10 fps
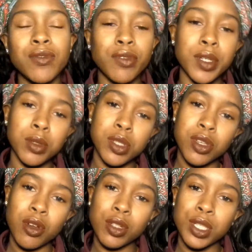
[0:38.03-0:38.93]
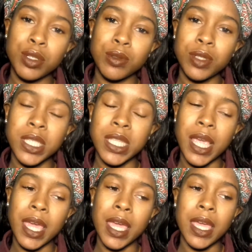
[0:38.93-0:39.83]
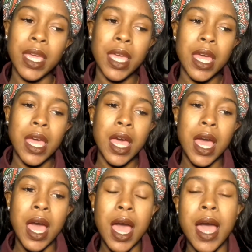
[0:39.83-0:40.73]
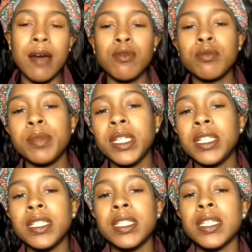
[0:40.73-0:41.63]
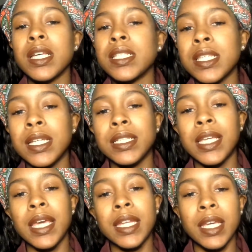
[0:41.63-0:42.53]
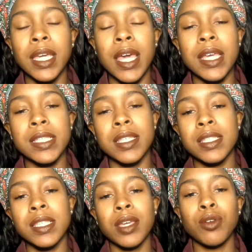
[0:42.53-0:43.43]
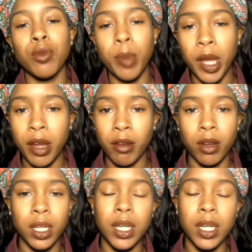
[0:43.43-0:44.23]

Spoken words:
Real Talk Tuesday, I will be discussing dating as a single parent.